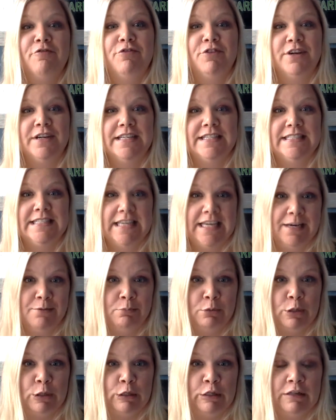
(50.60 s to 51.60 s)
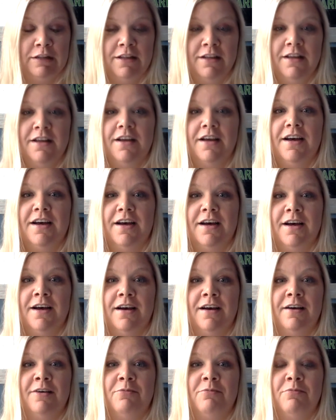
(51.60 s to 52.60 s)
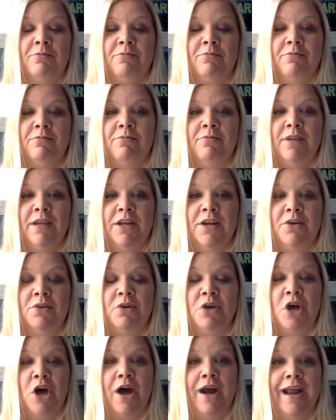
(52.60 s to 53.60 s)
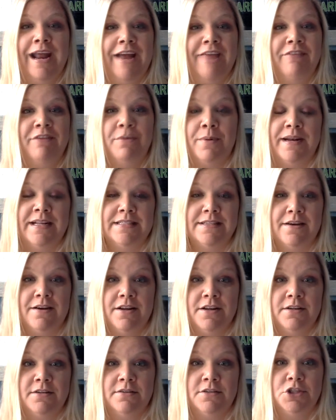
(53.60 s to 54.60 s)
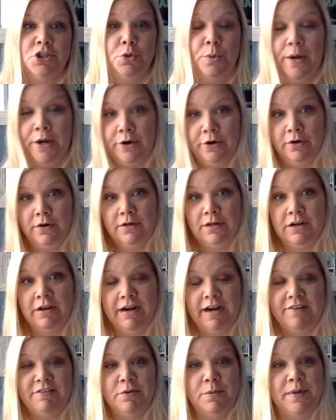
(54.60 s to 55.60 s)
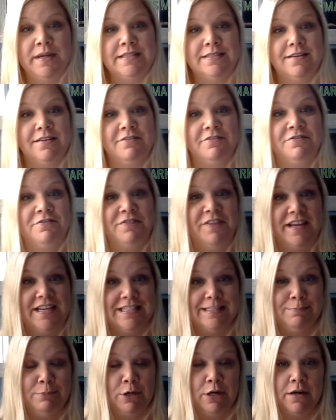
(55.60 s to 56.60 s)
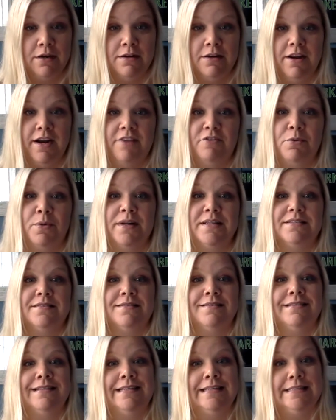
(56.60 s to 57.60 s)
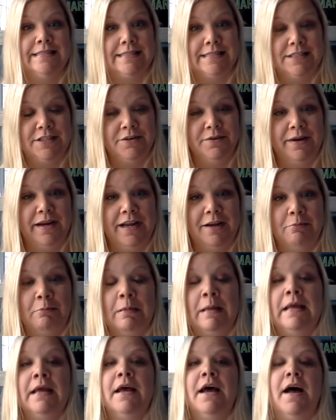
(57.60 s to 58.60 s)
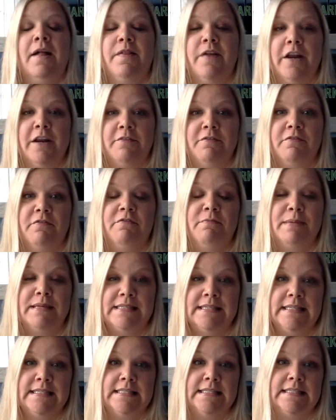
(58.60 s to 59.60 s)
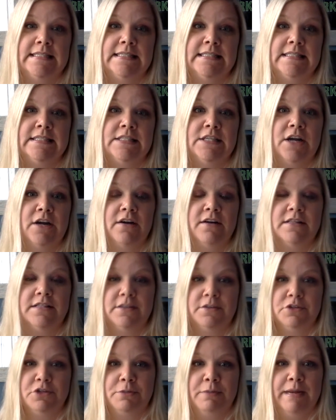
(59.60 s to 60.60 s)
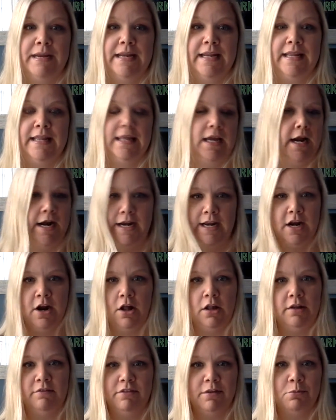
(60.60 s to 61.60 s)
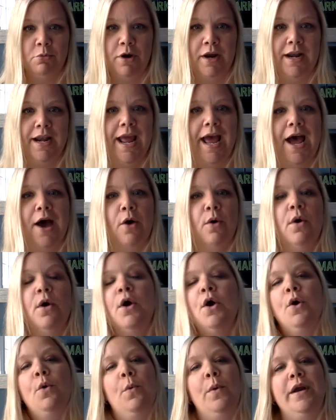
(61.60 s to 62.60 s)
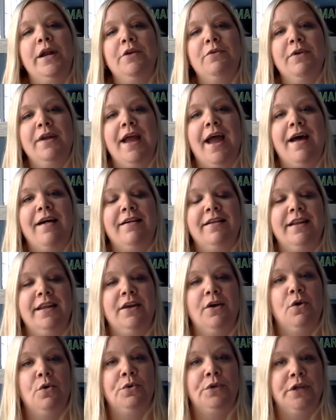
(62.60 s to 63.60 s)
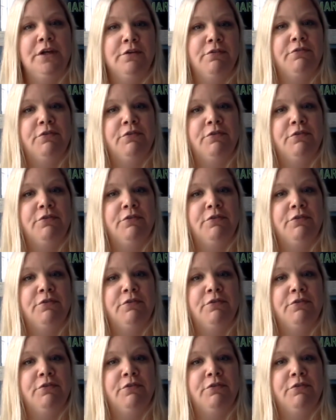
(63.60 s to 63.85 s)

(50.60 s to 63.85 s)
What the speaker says: For example, not everyone is on Twitter. Not everyone is on Facebook. Not everyone is on Instagram. A lot of businesses start social media and think, I need all of them right now, when in reality, only a